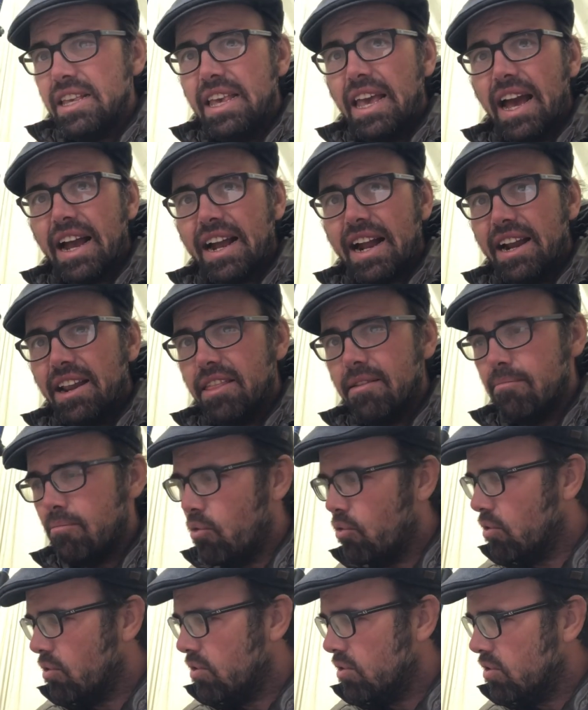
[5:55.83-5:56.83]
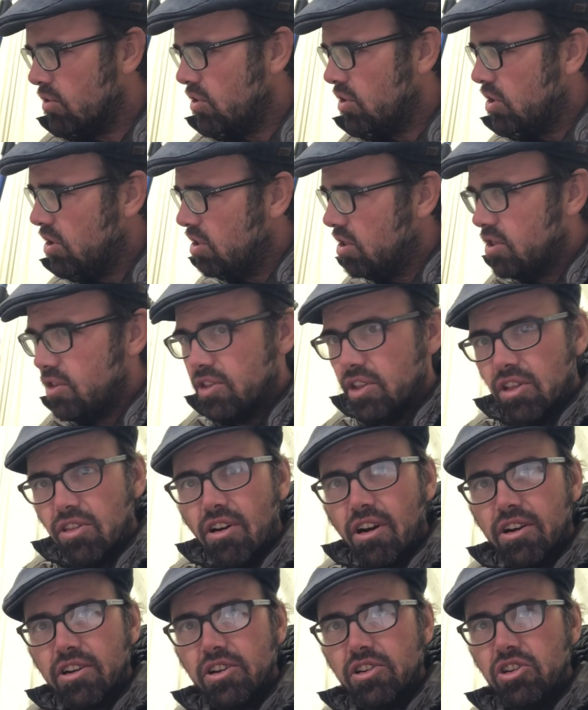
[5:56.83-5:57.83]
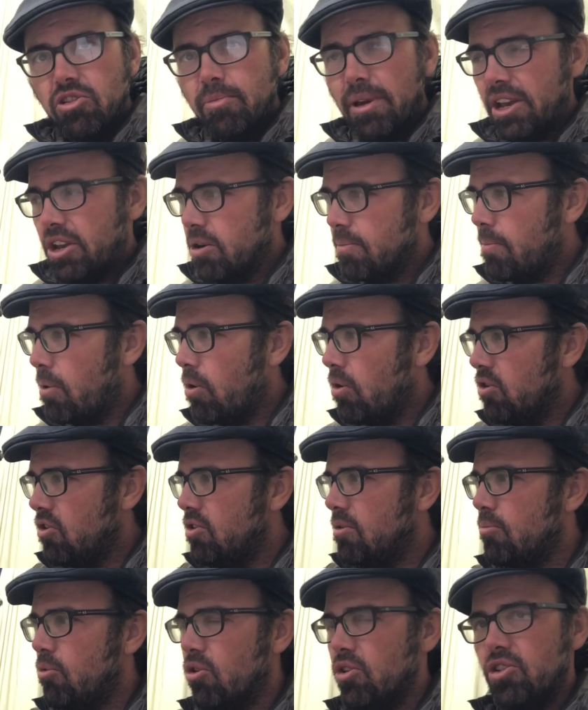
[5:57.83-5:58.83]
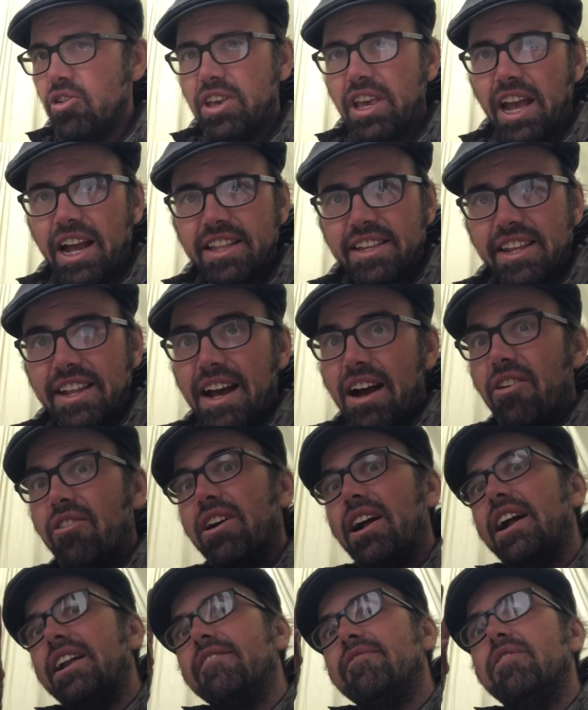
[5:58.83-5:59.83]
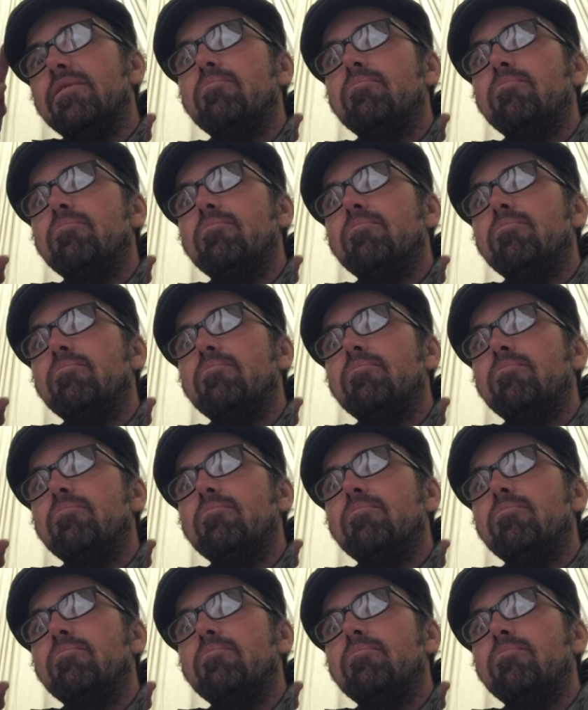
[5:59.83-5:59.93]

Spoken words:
kind of the longer you make your pole and the more you cant it out, kind of the